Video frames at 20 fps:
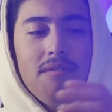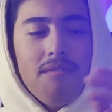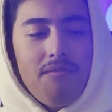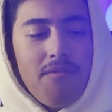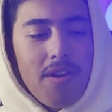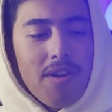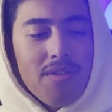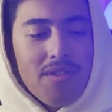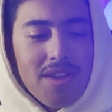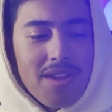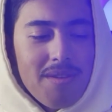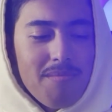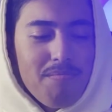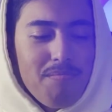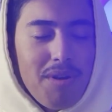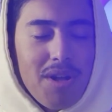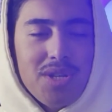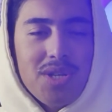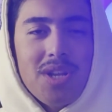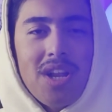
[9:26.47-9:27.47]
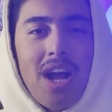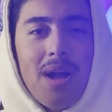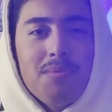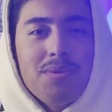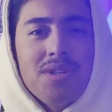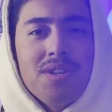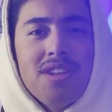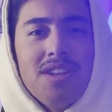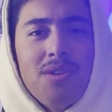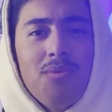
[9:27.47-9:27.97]
fairly budget
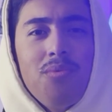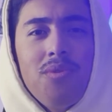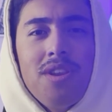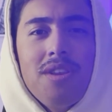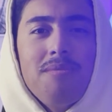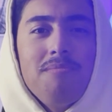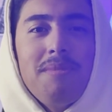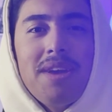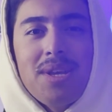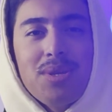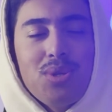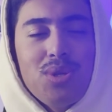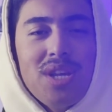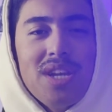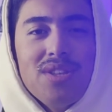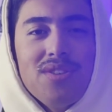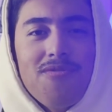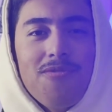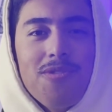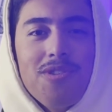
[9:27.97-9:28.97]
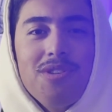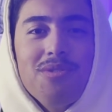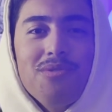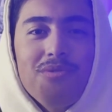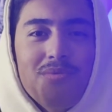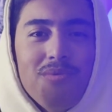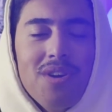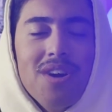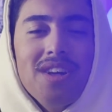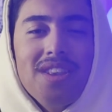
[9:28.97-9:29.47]
option, and it wouldn't make sense for you to
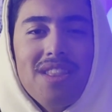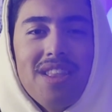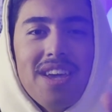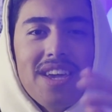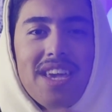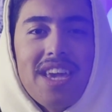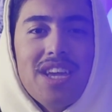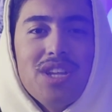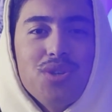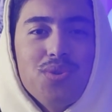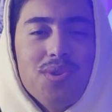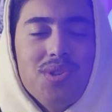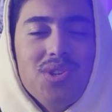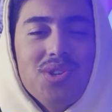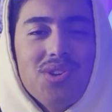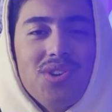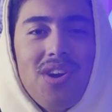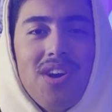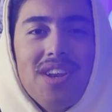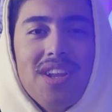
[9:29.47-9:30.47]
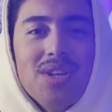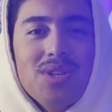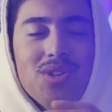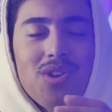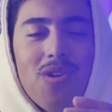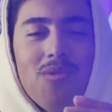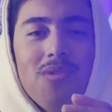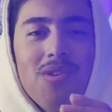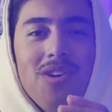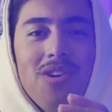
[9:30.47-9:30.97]
run like a Trijicon
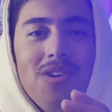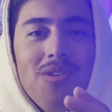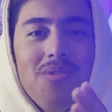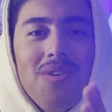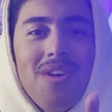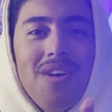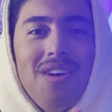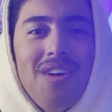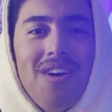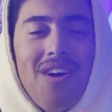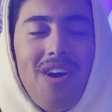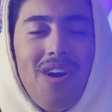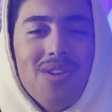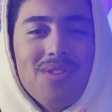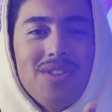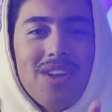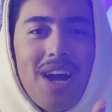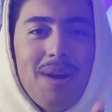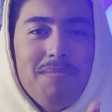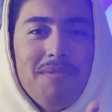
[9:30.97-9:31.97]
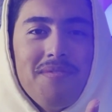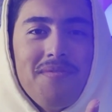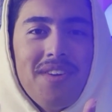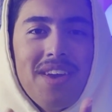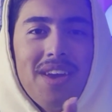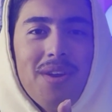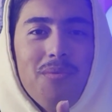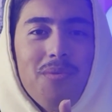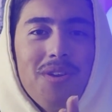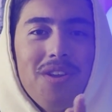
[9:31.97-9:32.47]
SRO on top of
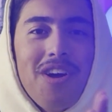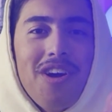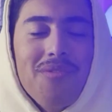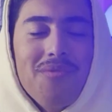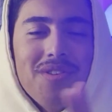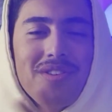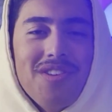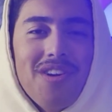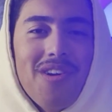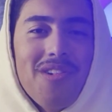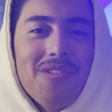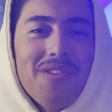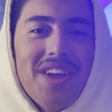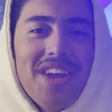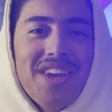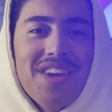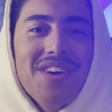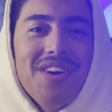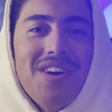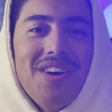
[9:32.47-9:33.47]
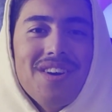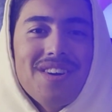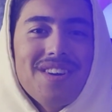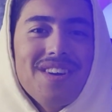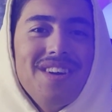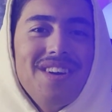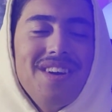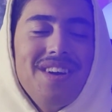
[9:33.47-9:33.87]
a $100 ACOG.